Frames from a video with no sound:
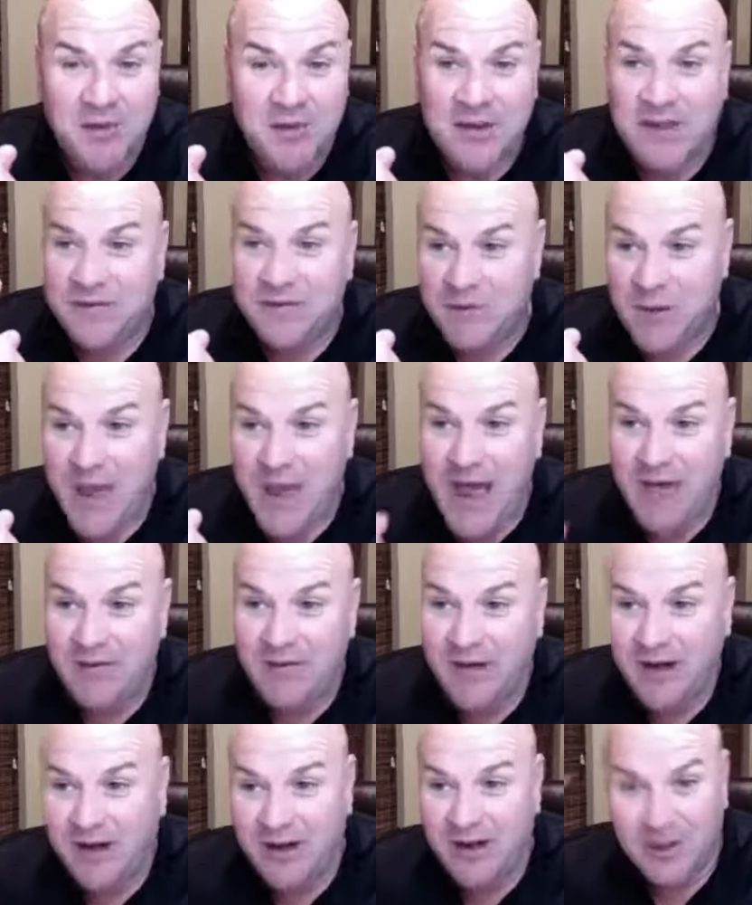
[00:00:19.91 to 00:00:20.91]
if you have
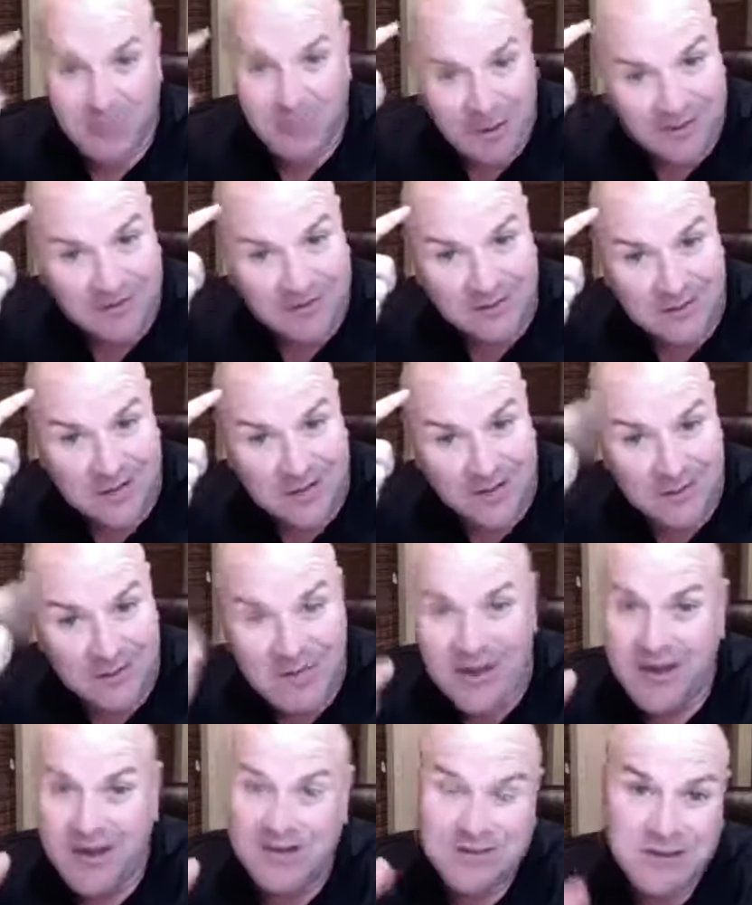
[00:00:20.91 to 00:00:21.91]
hair, you're about to look like
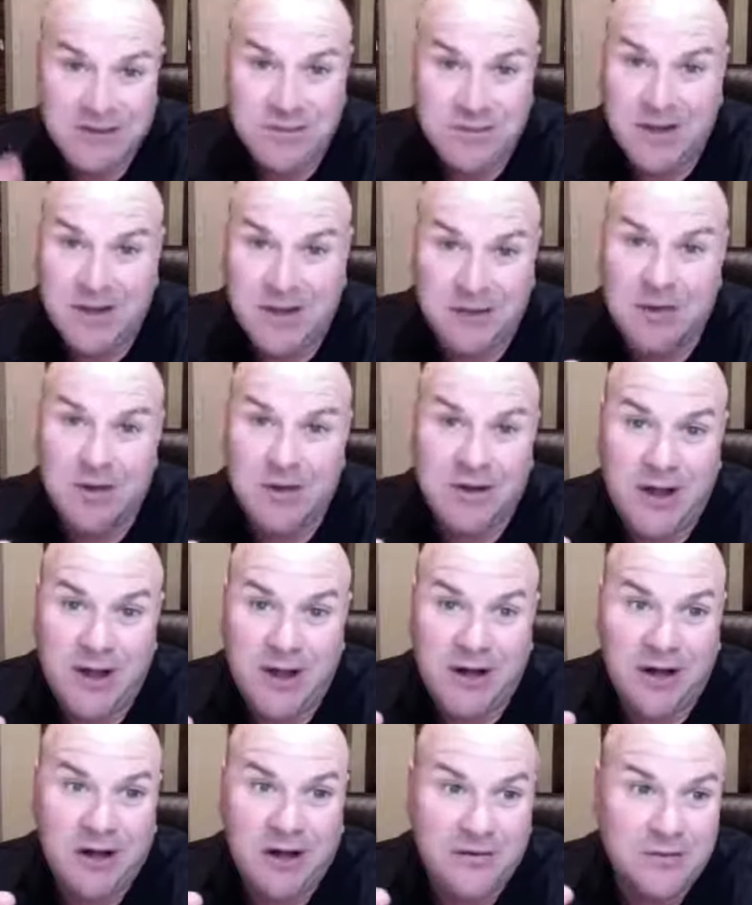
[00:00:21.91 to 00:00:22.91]
me because it's about to blow your
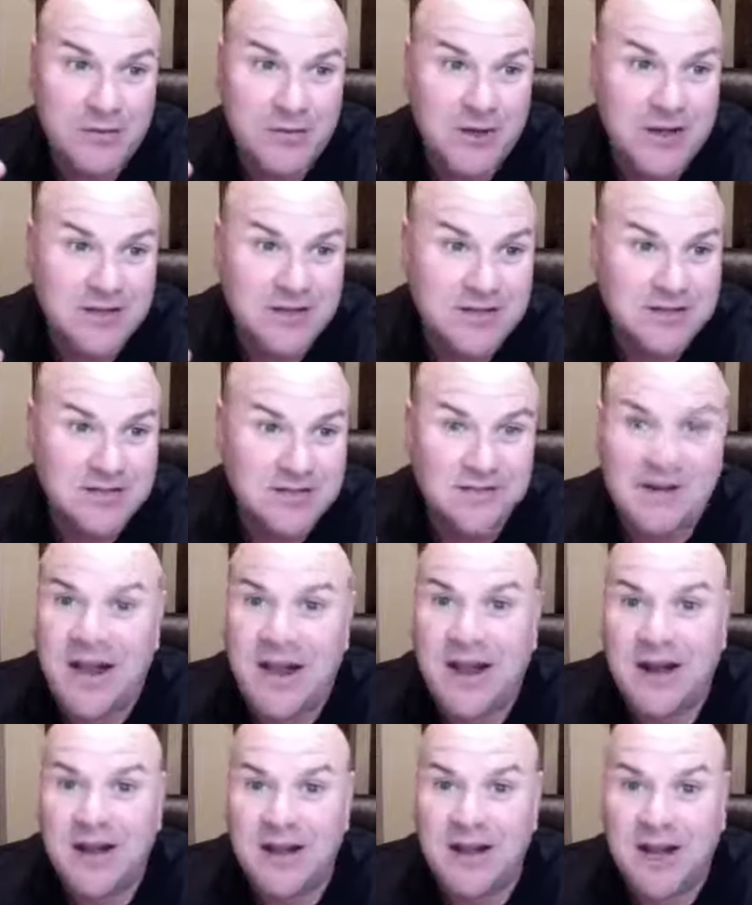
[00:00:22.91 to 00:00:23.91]
hair off because it's
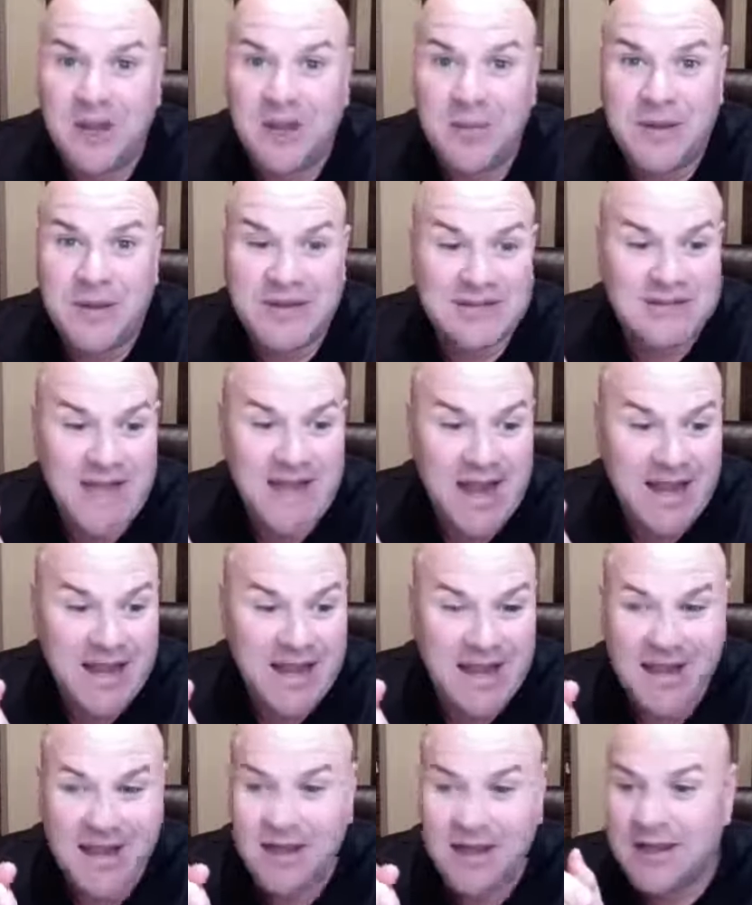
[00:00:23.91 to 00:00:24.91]
fired up,
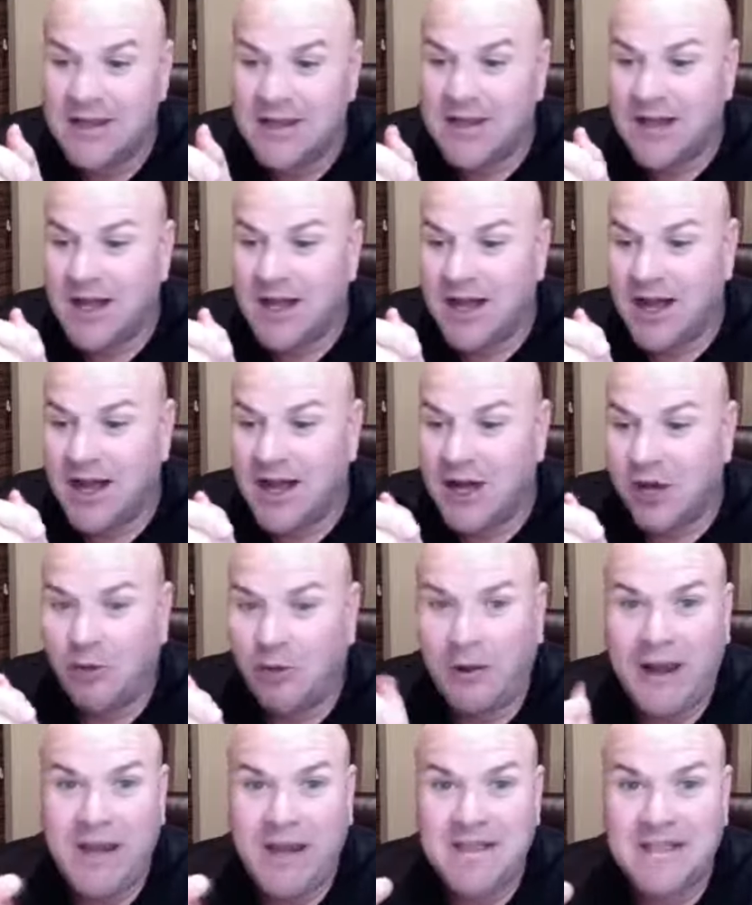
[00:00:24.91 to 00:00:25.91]
exciting,
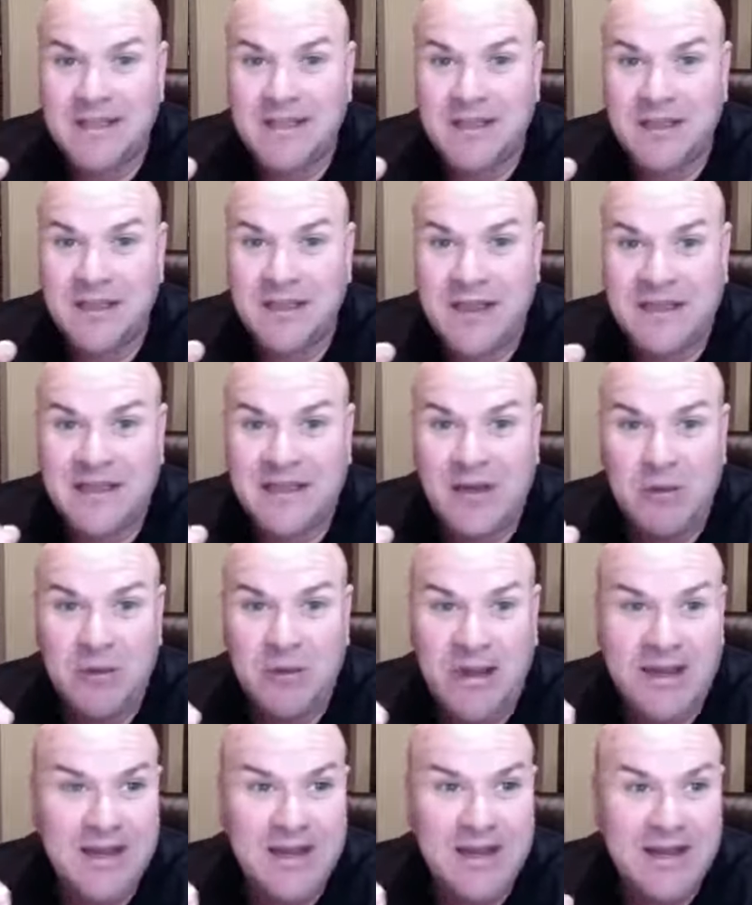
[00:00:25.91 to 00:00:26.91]
crazy to think that
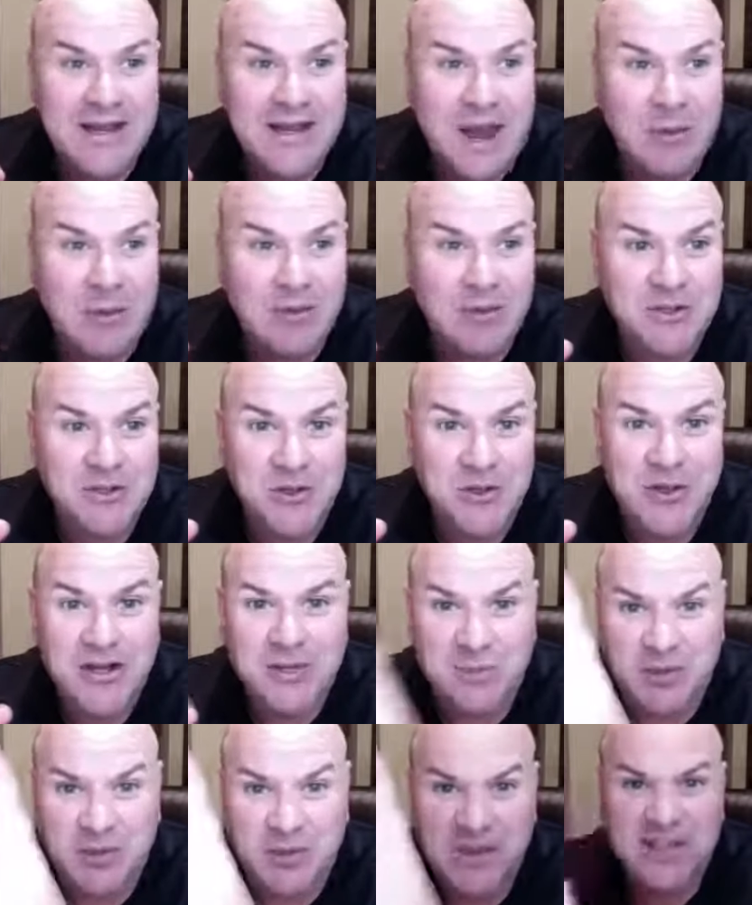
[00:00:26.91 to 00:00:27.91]
we get an opportunity to
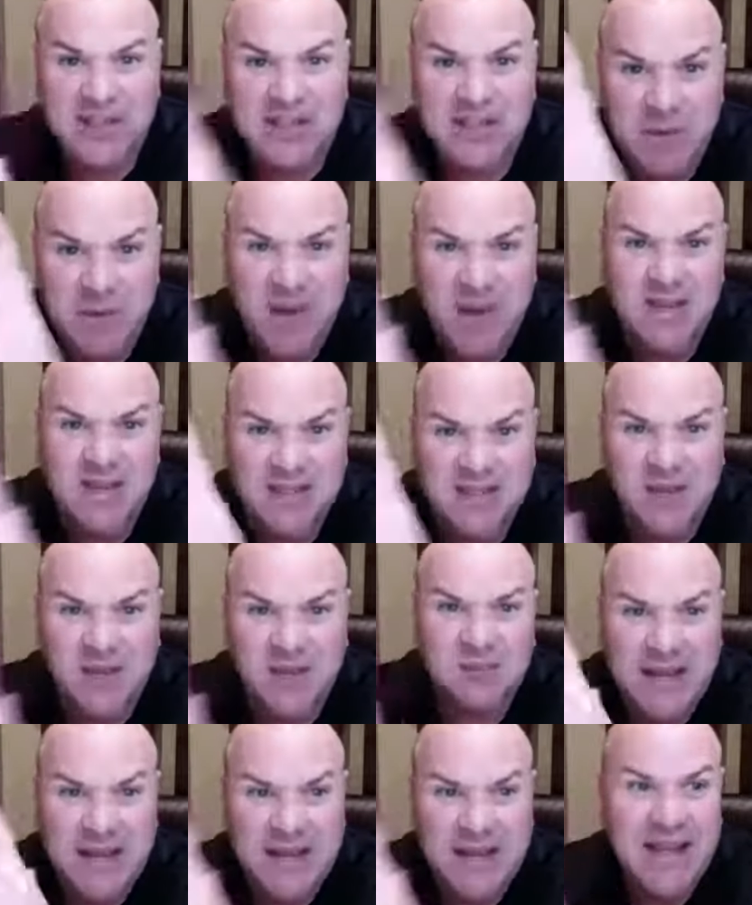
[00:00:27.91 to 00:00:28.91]
participate in
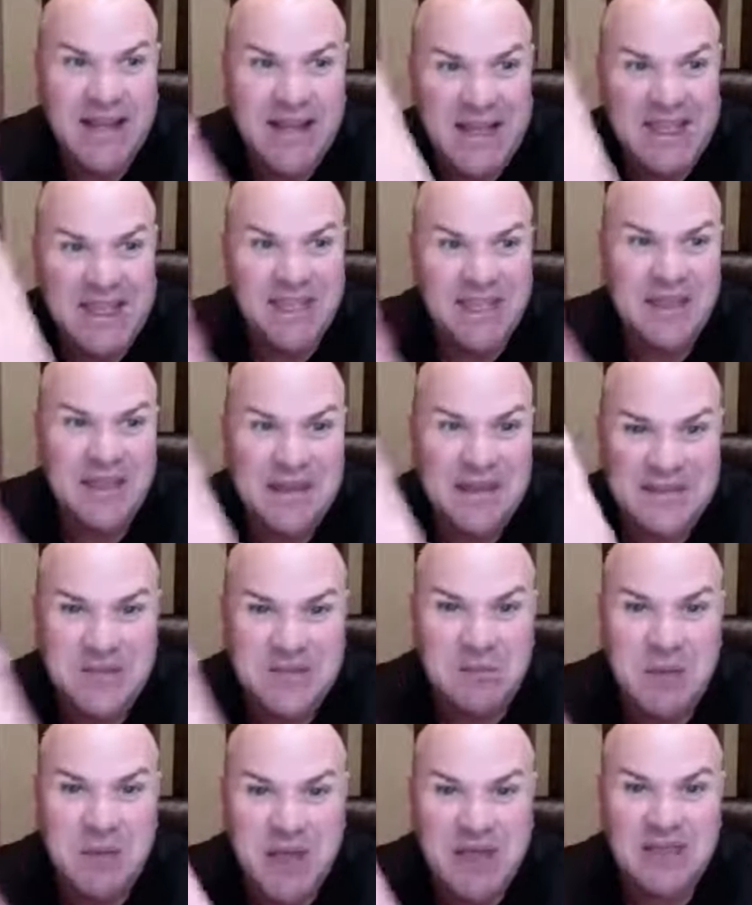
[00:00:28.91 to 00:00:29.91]
something this
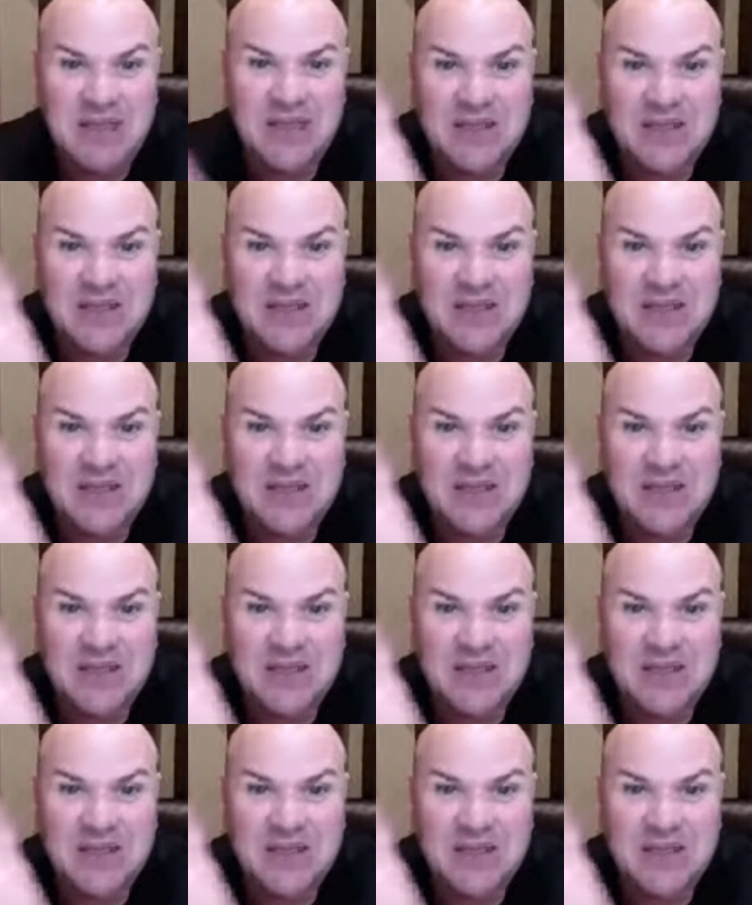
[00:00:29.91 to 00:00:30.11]
big, this